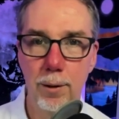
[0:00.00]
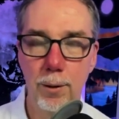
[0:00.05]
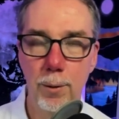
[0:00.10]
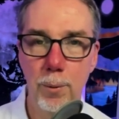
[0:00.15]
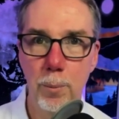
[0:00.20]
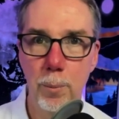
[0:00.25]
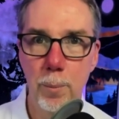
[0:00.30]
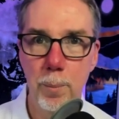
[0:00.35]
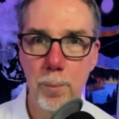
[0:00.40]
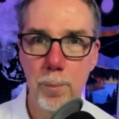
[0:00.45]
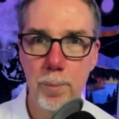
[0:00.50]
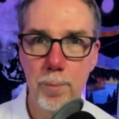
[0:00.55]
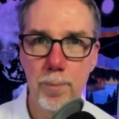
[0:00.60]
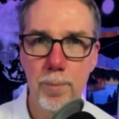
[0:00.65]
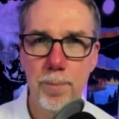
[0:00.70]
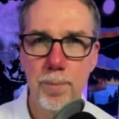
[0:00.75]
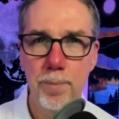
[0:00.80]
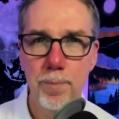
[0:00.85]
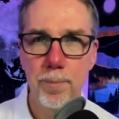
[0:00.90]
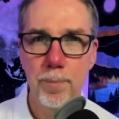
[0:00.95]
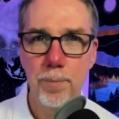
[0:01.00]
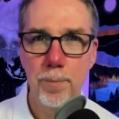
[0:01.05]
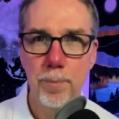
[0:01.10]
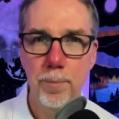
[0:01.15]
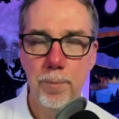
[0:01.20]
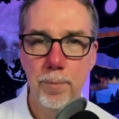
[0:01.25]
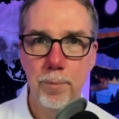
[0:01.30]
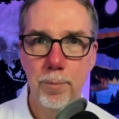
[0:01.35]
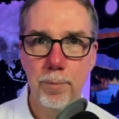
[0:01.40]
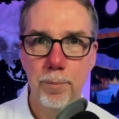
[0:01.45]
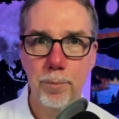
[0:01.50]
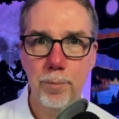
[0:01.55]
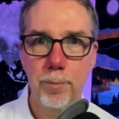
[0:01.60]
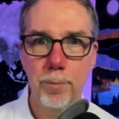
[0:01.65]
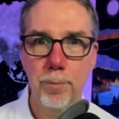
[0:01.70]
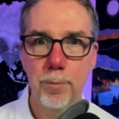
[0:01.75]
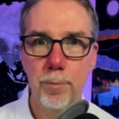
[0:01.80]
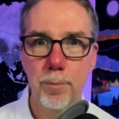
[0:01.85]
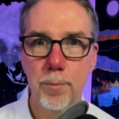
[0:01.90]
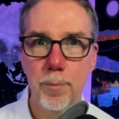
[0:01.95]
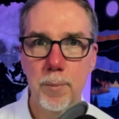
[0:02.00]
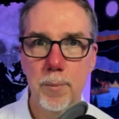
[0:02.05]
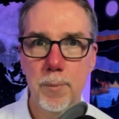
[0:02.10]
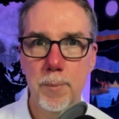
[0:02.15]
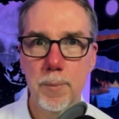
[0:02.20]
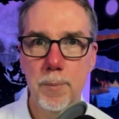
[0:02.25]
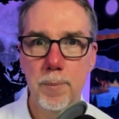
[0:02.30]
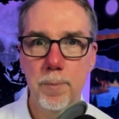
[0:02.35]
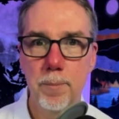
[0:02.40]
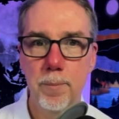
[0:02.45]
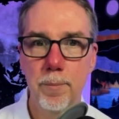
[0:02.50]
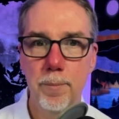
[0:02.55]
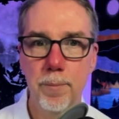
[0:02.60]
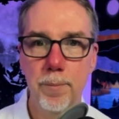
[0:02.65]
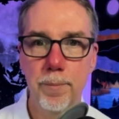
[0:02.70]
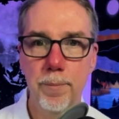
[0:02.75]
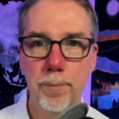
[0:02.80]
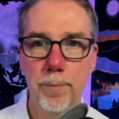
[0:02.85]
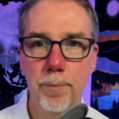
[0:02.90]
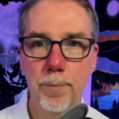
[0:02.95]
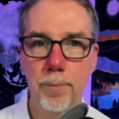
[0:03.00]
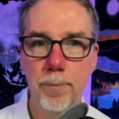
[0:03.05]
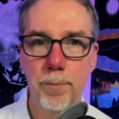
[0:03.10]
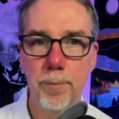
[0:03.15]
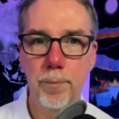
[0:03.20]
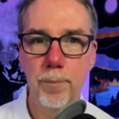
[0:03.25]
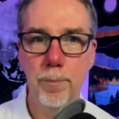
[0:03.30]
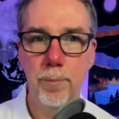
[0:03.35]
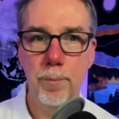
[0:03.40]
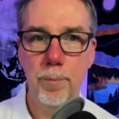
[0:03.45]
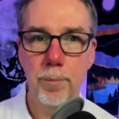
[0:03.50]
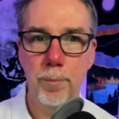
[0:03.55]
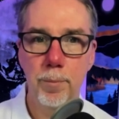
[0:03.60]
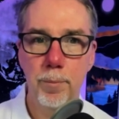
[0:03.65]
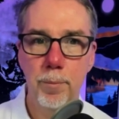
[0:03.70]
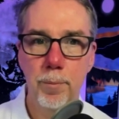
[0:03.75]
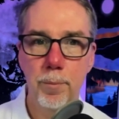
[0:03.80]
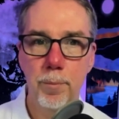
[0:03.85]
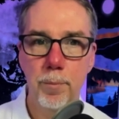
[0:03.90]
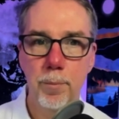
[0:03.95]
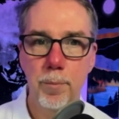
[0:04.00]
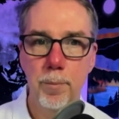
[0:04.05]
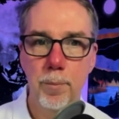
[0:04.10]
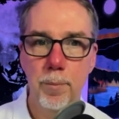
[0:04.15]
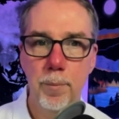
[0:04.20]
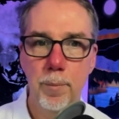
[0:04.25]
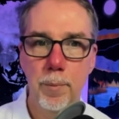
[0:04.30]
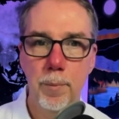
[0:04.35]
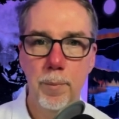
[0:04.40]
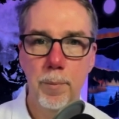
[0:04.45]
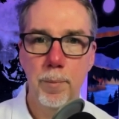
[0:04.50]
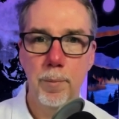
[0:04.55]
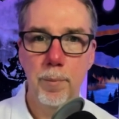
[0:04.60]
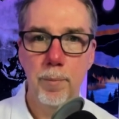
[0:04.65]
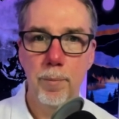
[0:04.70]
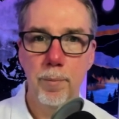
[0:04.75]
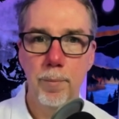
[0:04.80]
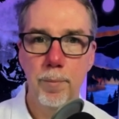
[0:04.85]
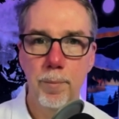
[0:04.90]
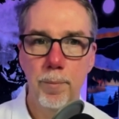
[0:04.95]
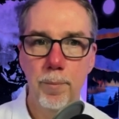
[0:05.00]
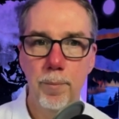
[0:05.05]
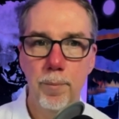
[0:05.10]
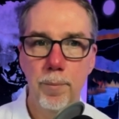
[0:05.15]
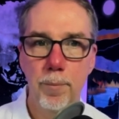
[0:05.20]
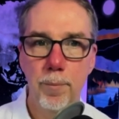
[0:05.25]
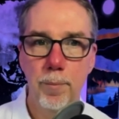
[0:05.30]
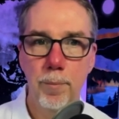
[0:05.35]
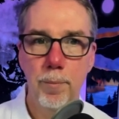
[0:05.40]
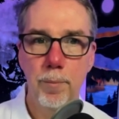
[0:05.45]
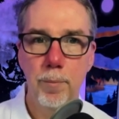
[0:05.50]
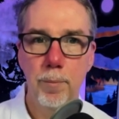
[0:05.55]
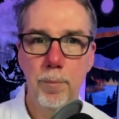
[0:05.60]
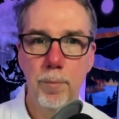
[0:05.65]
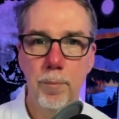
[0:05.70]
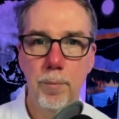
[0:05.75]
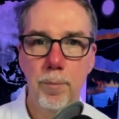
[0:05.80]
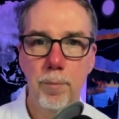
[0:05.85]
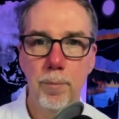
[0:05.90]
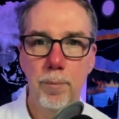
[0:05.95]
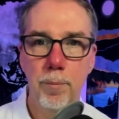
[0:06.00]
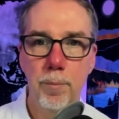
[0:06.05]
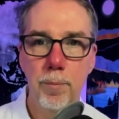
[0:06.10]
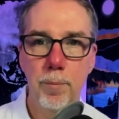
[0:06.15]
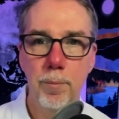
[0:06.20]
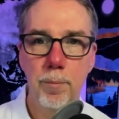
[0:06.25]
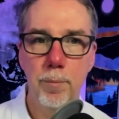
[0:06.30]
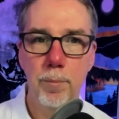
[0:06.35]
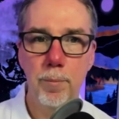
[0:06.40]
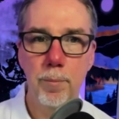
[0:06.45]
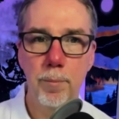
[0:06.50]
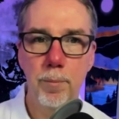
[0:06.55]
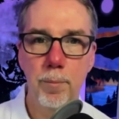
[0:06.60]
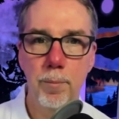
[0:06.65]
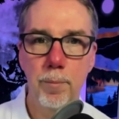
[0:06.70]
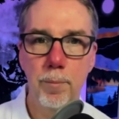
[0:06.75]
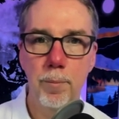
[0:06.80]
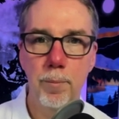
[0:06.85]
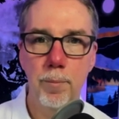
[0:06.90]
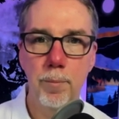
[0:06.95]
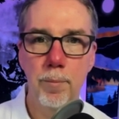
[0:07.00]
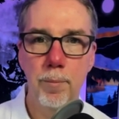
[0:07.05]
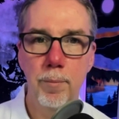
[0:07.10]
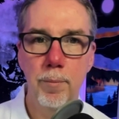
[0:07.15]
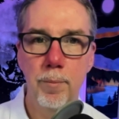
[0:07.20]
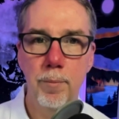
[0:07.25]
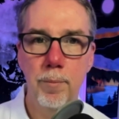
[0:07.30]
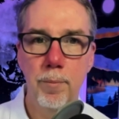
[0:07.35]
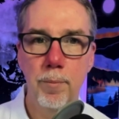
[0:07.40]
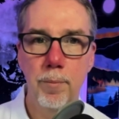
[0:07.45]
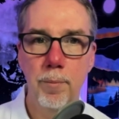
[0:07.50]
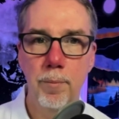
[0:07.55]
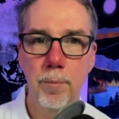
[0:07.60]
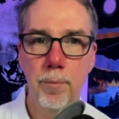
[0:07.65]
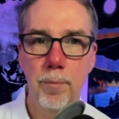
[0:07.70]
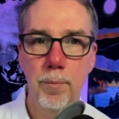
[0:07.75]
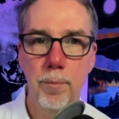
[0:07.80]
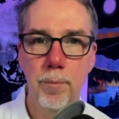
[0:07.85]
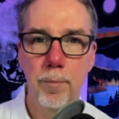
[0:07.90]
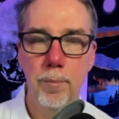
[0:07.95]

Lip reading: No words are spoken by the person on screen.